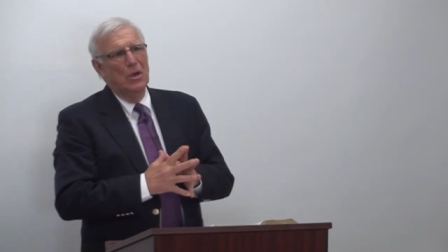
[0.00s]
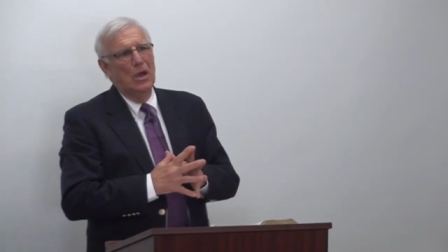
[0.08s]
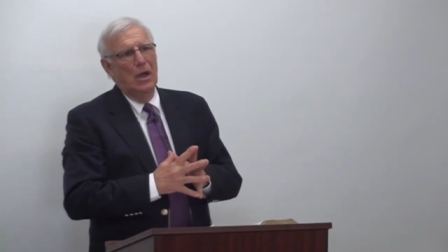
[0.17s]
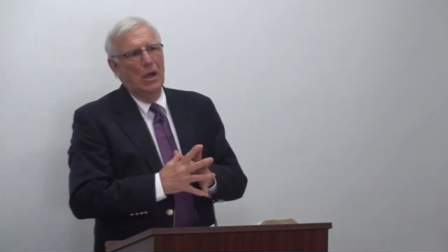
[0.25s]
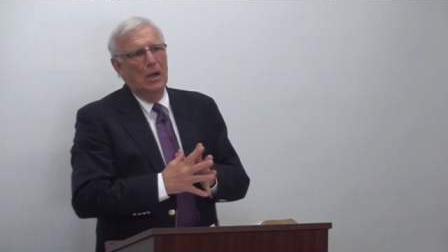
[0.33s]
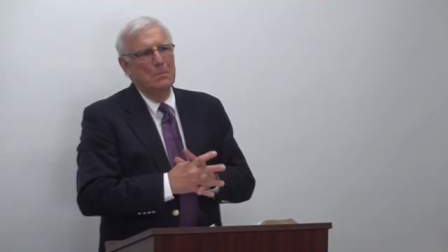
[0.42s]

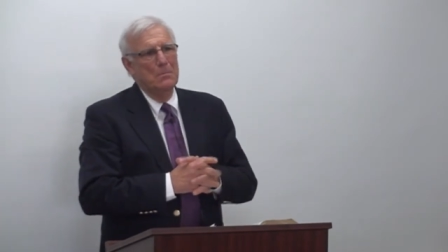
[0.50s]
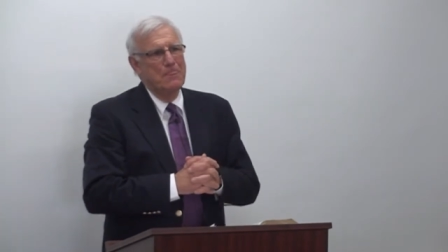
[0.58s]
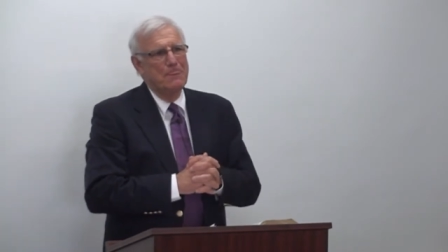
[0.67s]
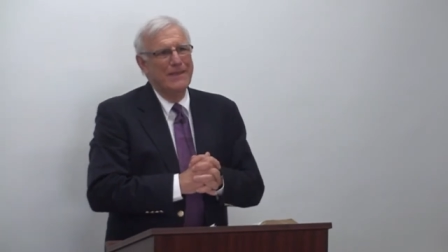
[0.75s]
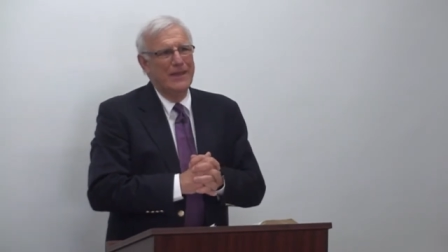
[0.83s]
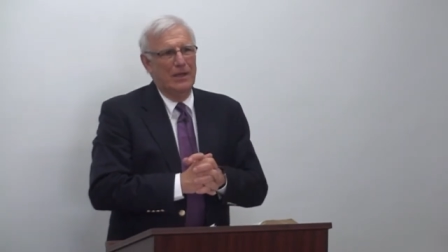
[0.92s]
um,
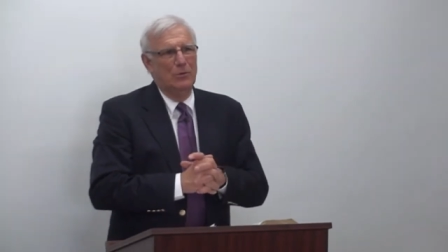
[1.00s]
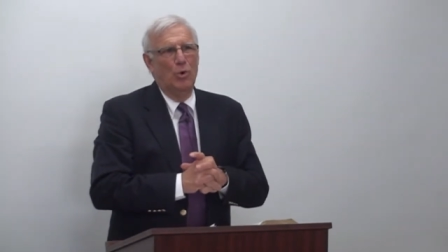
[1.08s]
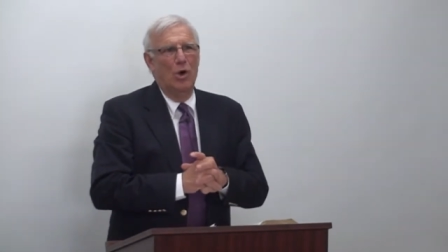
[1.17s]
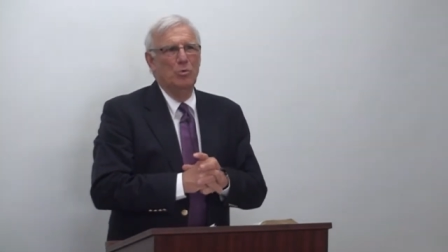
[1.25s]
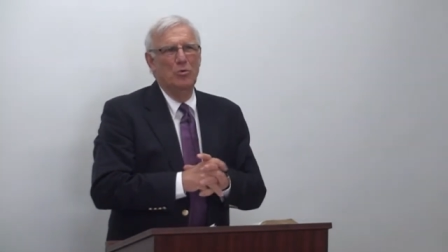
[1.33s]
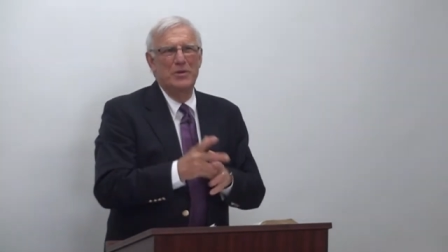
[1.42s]

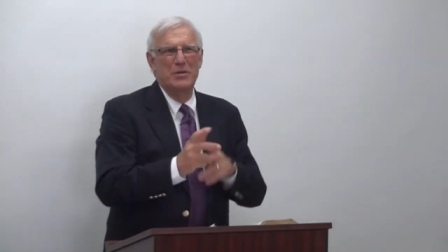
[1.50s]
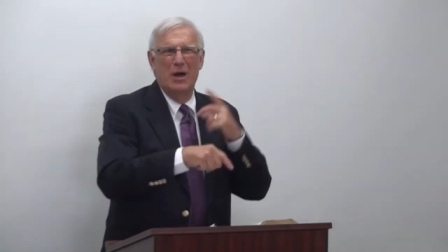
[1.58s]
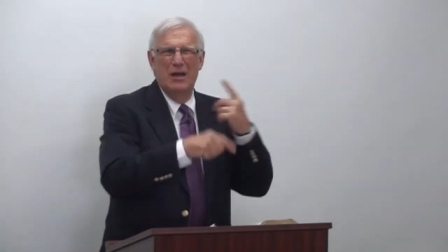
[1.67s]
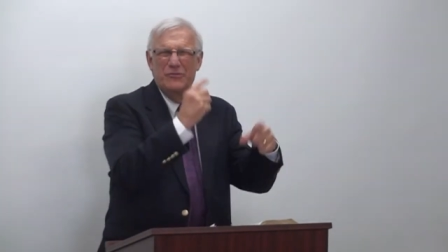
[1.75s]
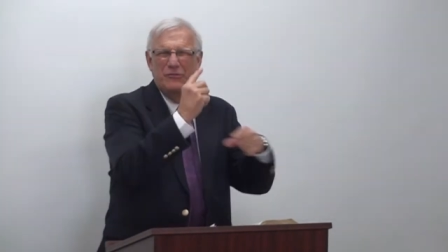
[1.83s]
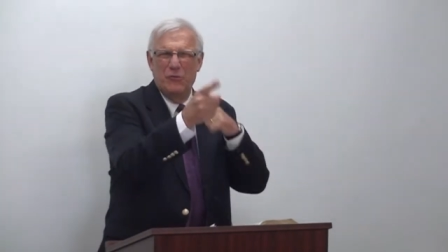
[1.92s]
what will be
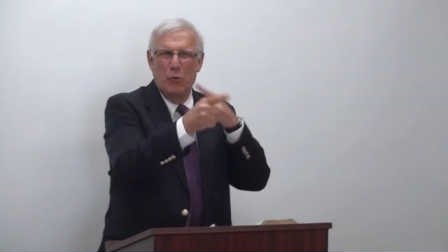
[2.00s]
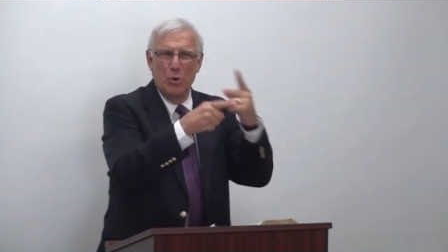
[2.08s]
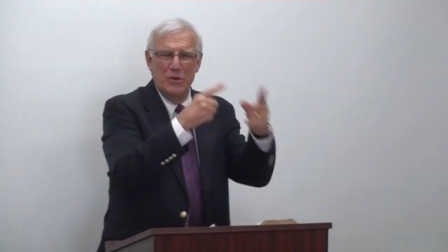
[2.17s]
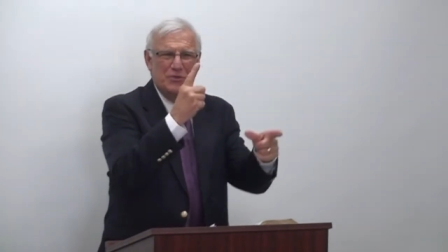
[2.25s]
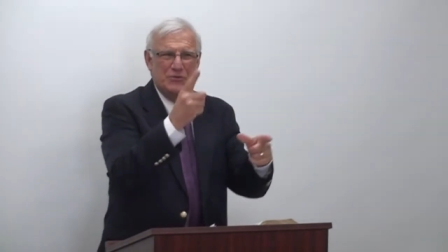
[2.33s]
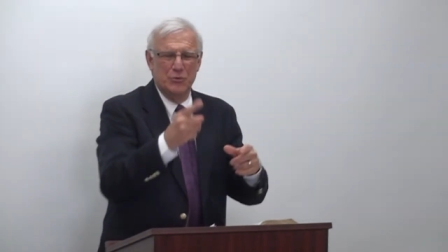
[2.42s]
my
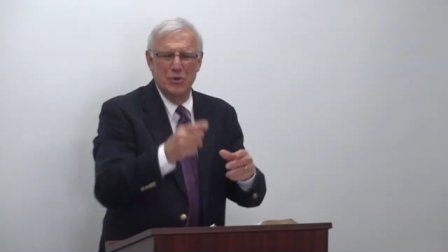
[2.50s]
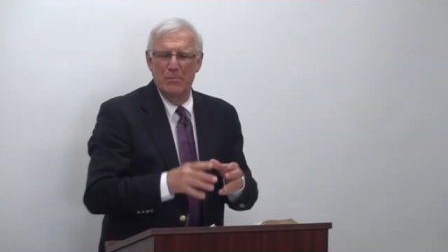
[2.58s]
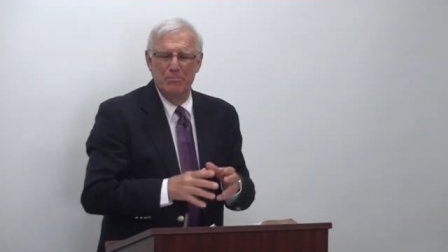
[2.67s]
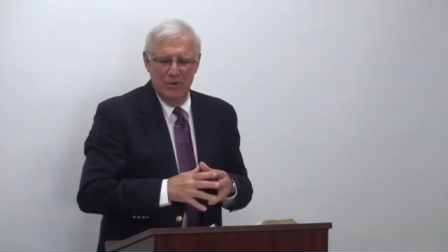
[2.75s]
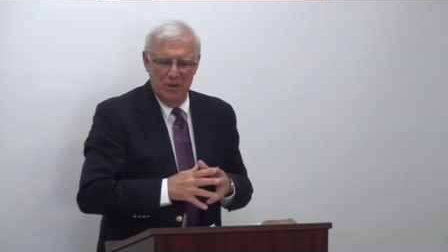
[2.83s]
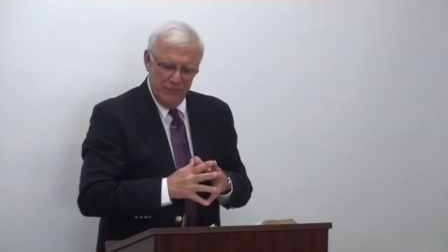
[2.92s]
fourth
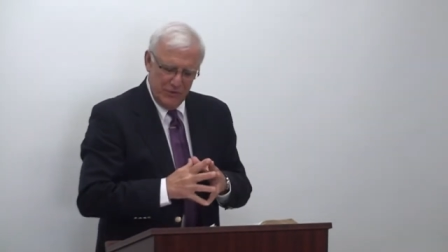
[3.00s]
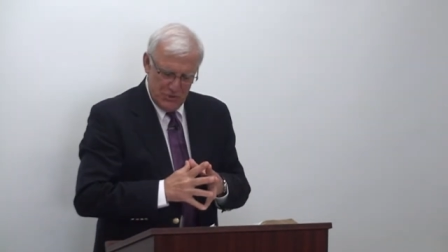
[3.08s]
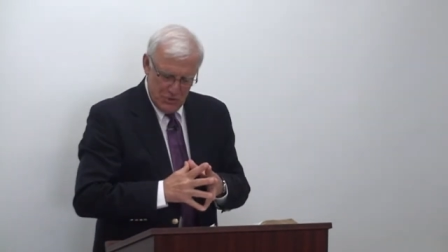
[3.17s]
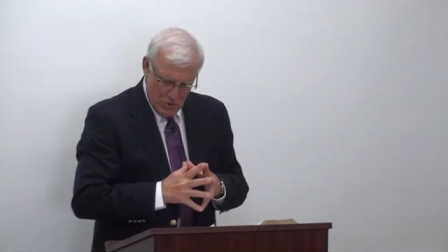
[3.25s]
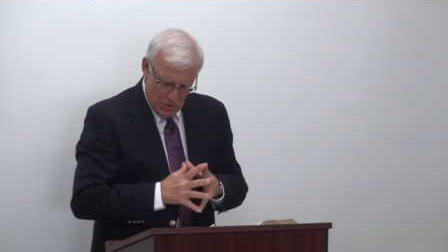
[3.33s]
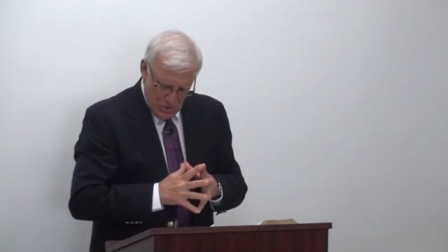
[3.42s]
trip of the
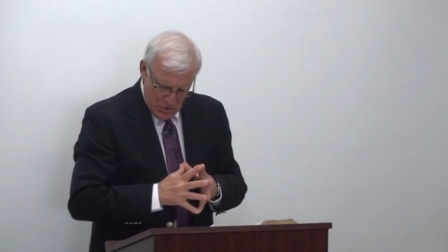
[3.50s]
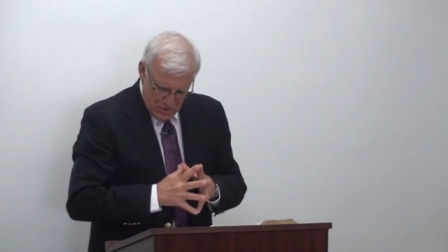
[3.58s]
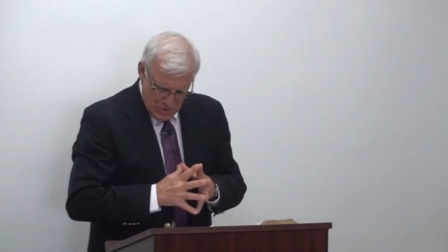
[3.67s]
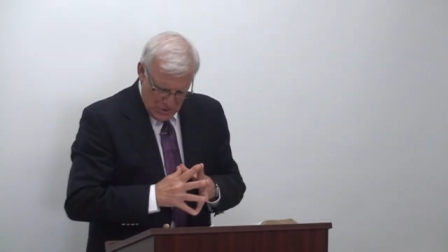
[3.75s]
year.